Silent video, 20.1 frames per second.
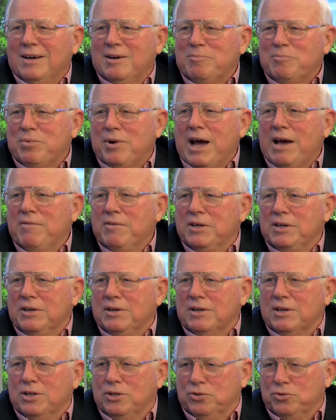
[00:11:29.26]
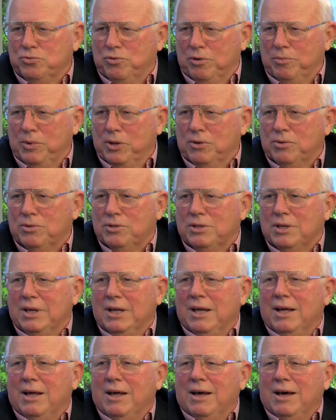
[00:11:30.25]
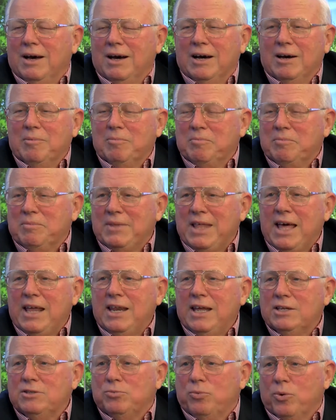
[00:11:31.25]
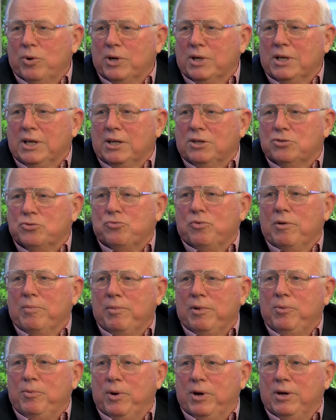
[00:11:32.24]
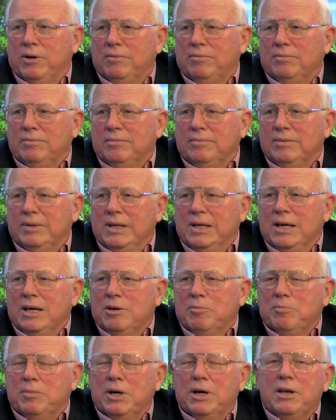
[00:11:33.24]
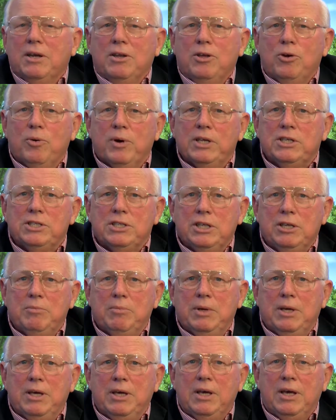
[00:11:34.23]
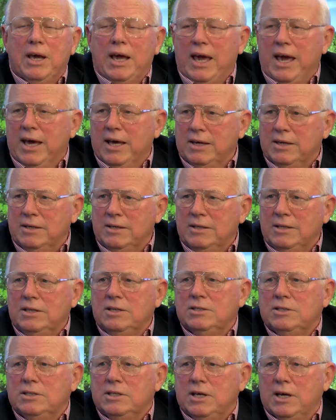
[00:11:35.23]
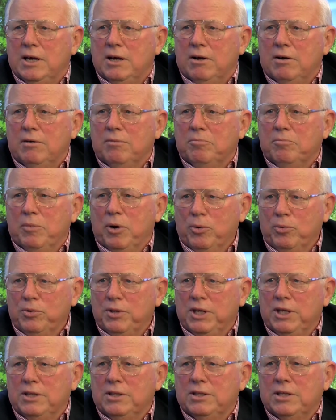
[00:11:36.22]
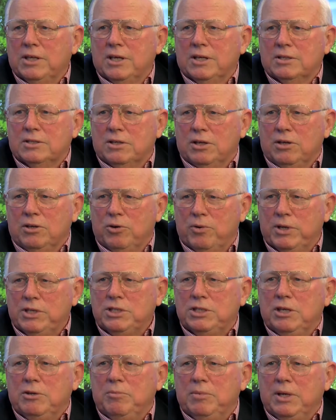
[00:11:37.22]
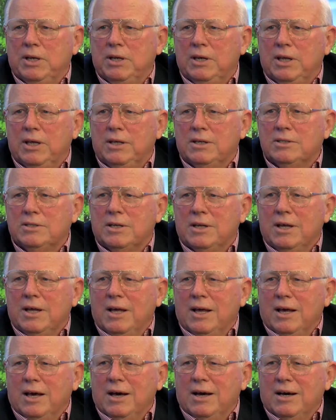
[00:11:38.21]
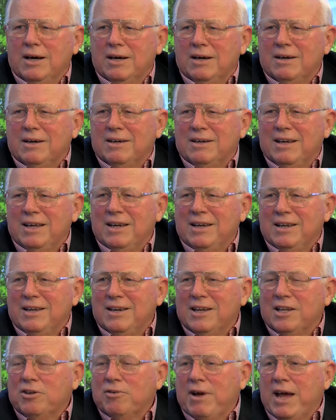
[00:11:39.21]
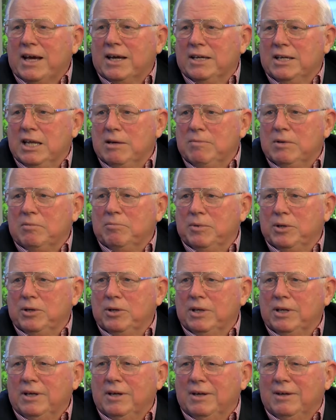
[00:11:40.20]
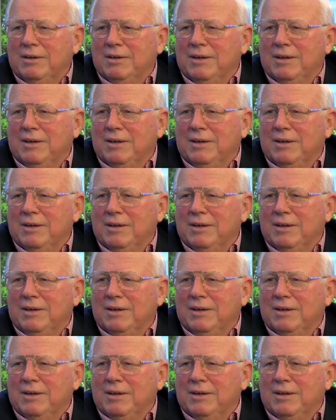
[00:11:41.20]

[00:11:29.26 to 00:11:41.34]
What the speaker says: private contributors. That has worked extremely well, but USCB and TCL both need things. So USCB needs another academic building.